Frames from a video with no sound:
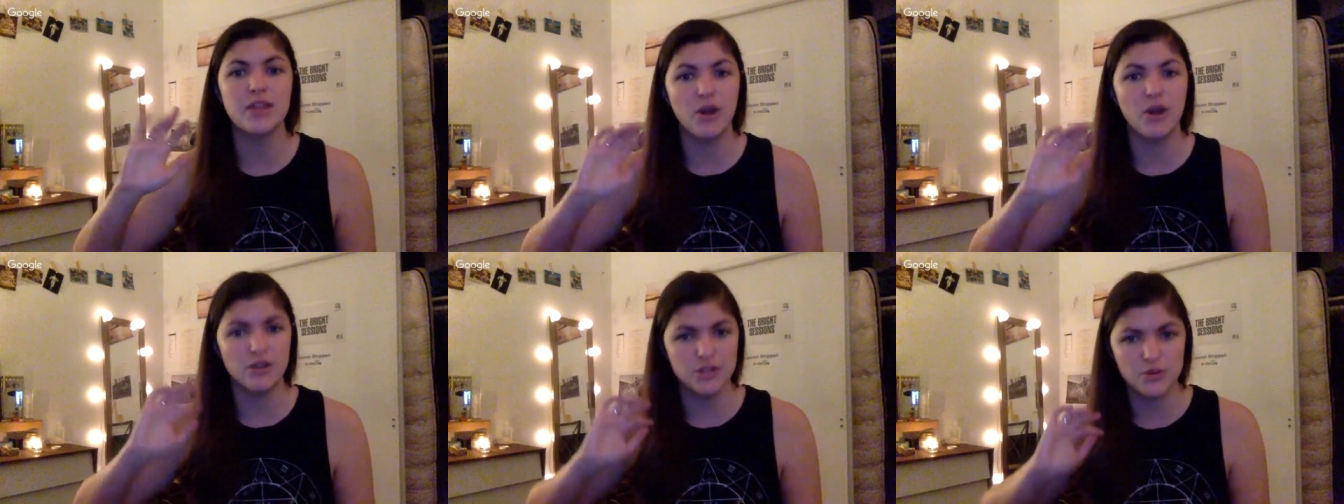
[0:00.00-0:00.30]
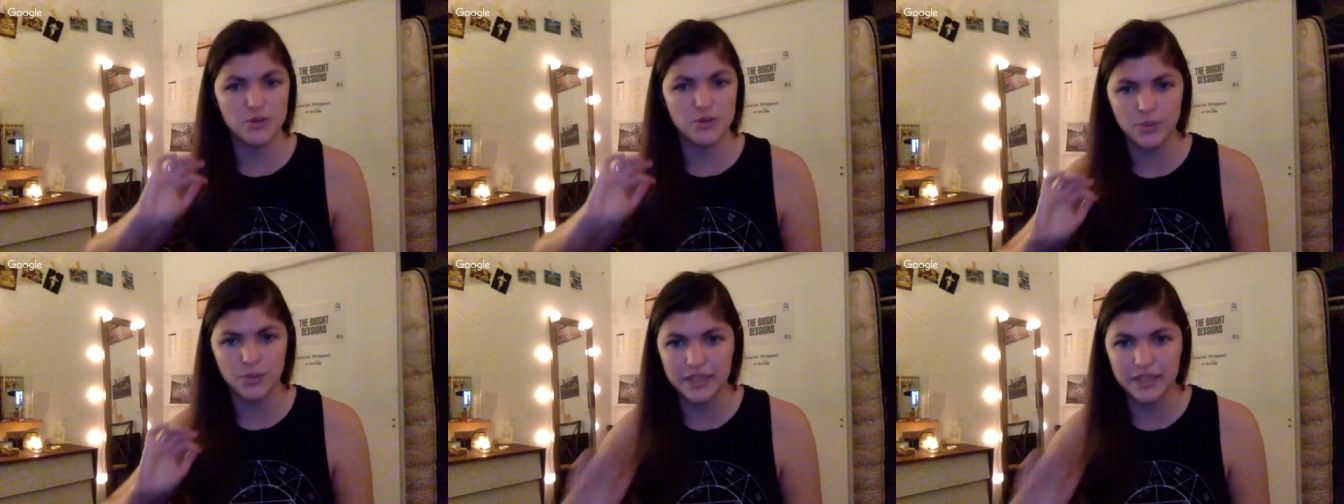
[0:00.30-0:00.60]
but then
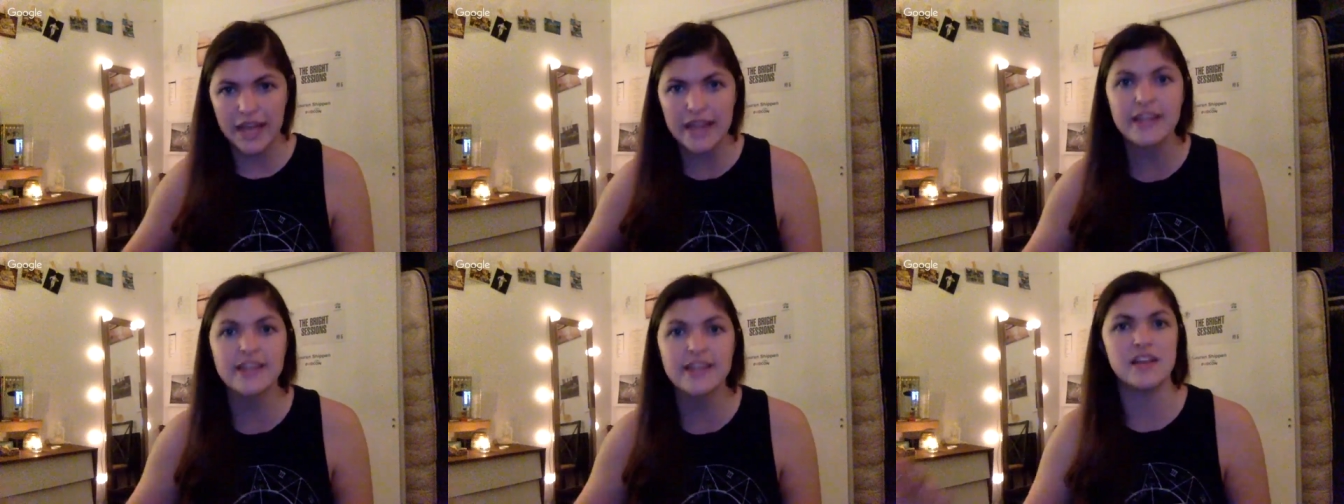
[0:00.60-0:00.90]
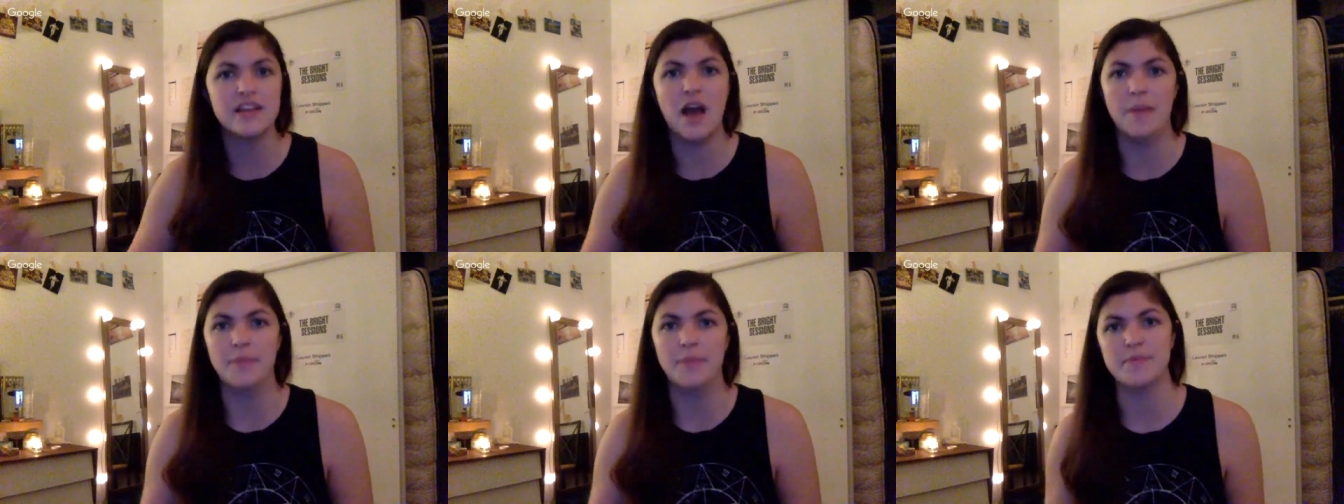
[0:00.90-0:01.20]
also
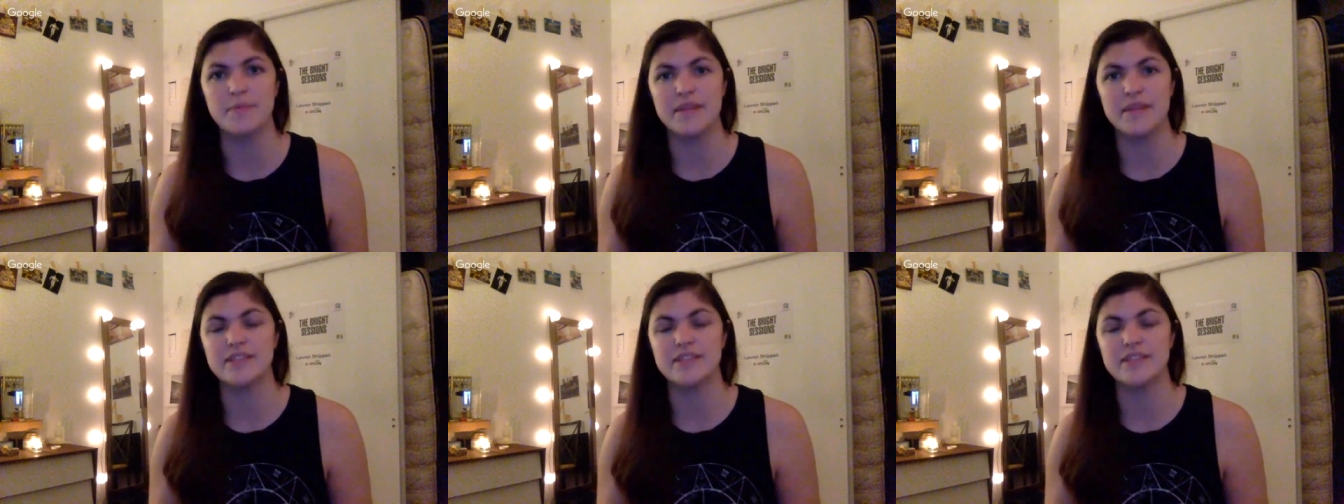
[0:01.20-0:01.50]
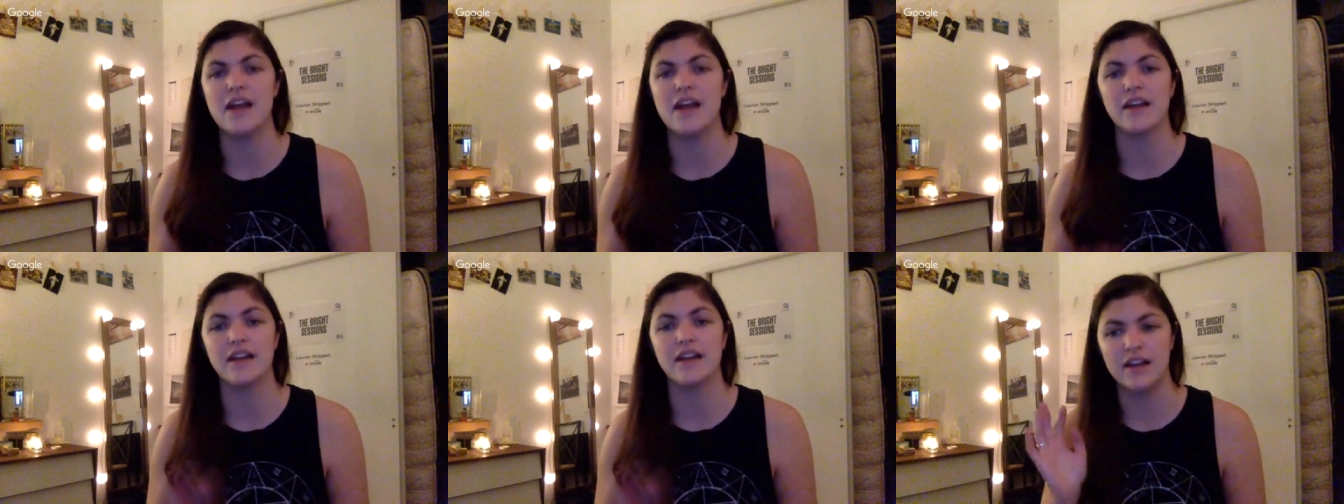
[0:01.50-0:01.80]
relentlessly
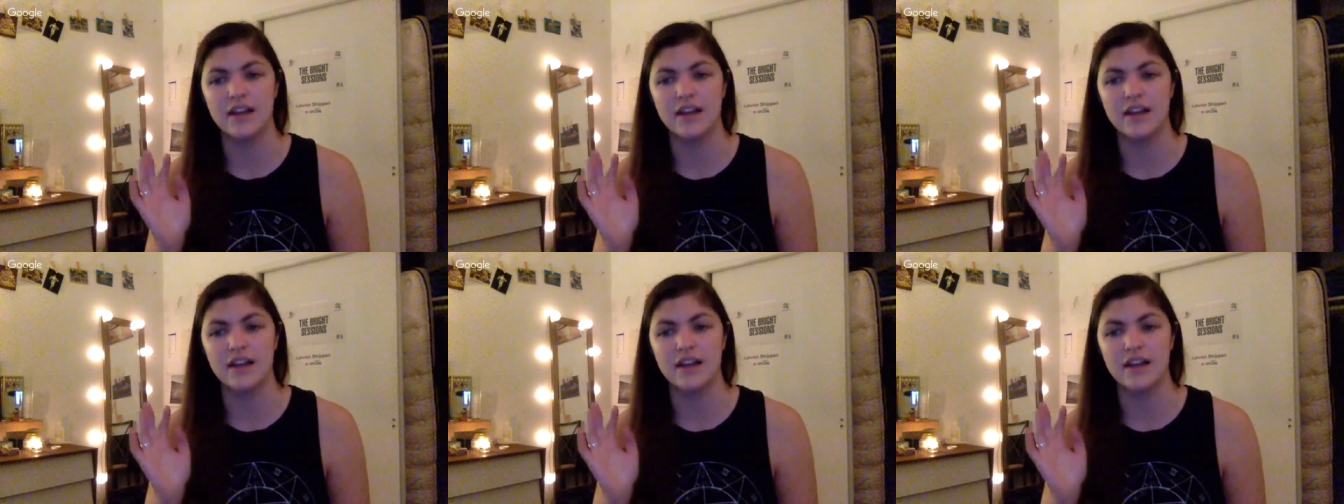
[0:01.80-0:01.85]
optimistic